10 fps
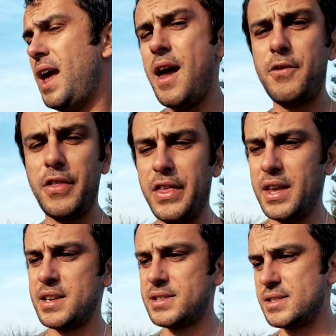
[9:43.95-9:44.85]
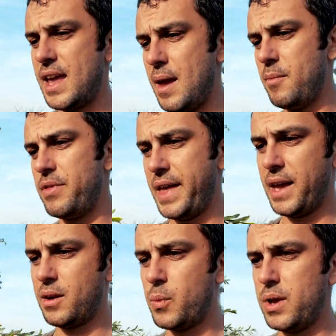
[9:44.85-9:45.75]
everything is same
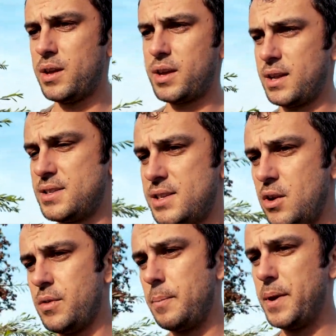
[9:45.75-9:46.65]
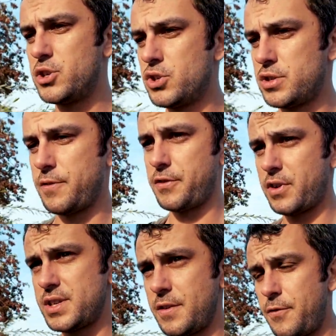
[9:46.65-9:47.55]
like we can see on the pictures of
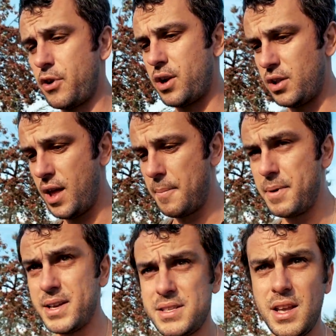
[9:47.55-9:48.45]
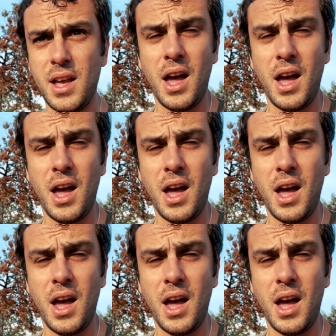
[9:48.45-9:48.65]
Christopher Columbus.